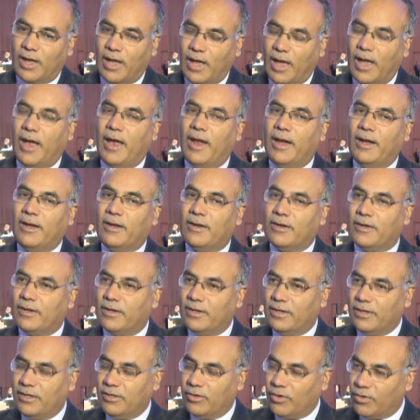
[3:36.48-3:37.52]
and
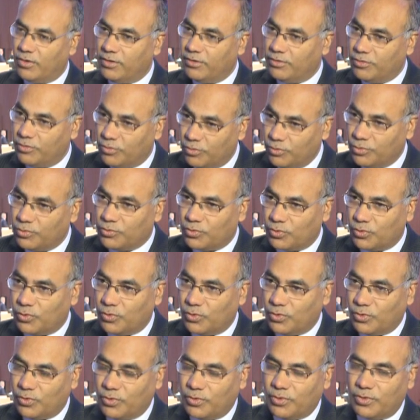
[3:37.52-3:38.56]
in order to do
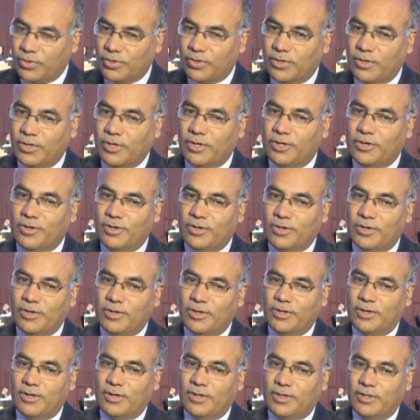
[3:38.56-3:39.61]
so,
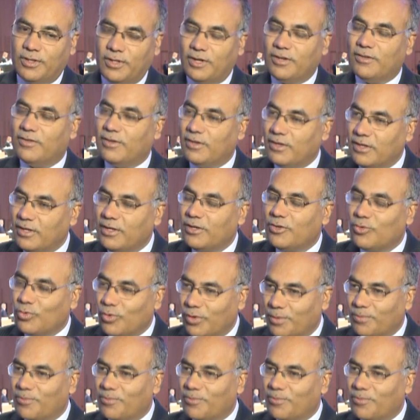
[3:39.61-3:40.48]
there is a need to